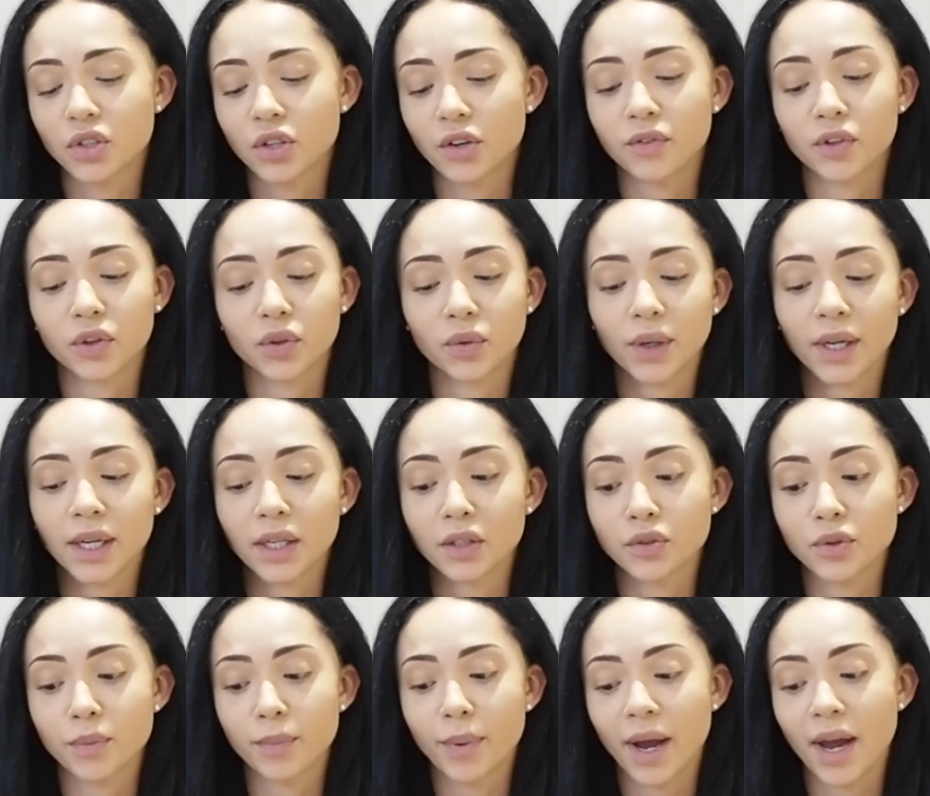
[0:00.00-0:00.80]
over
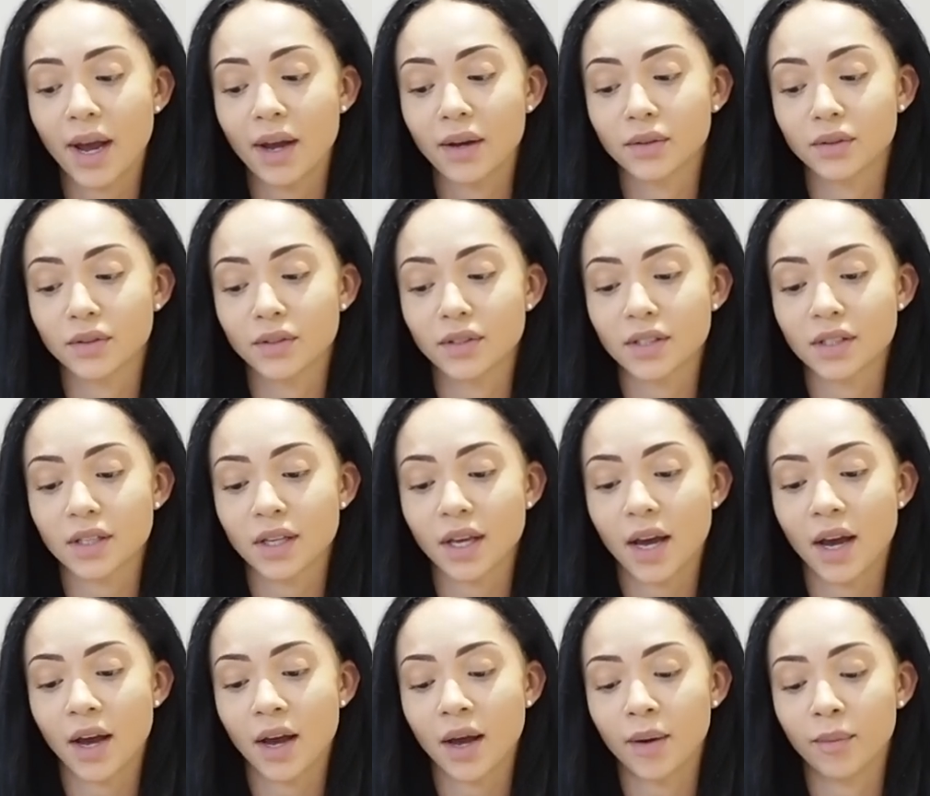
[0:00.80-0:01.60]
£300
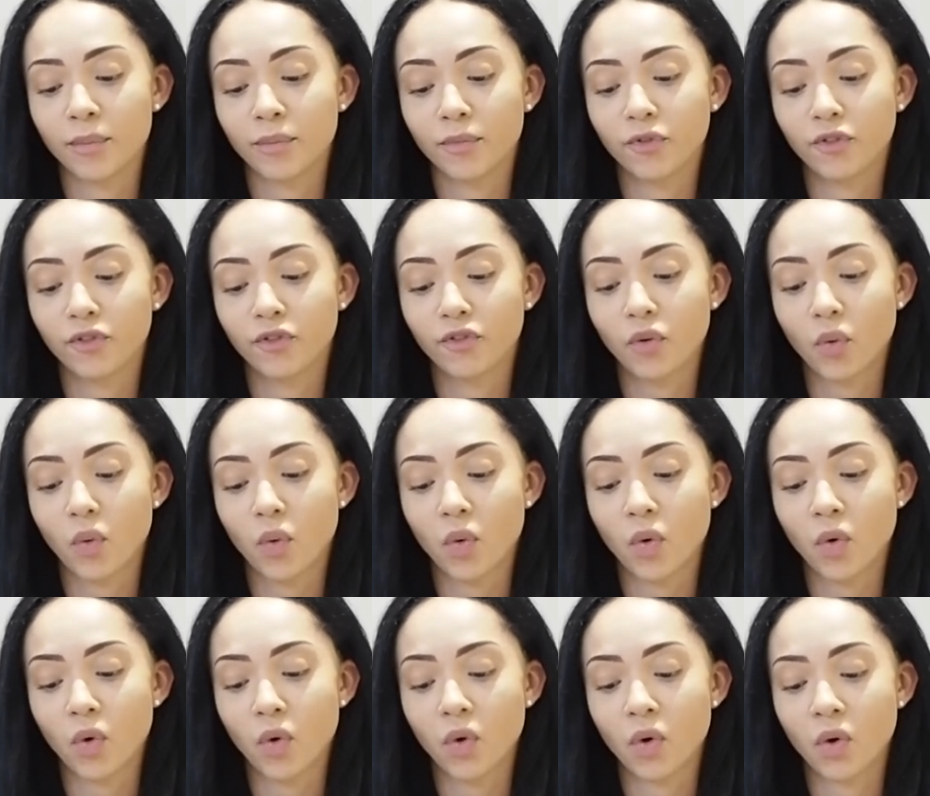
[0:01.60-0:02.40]

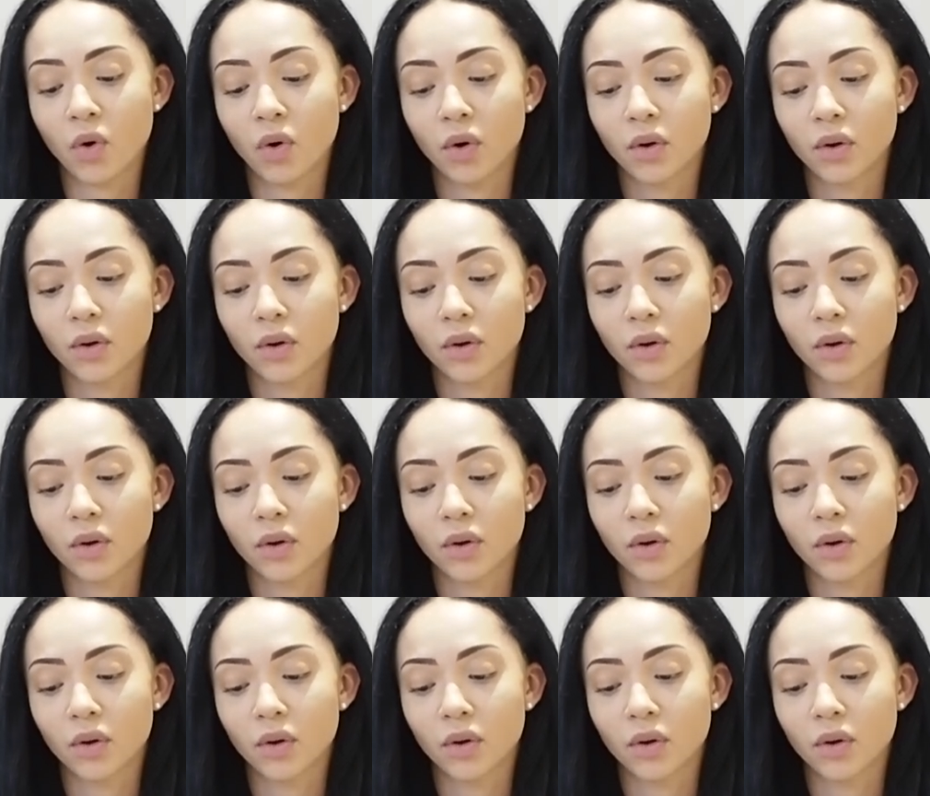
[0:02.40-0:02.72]
for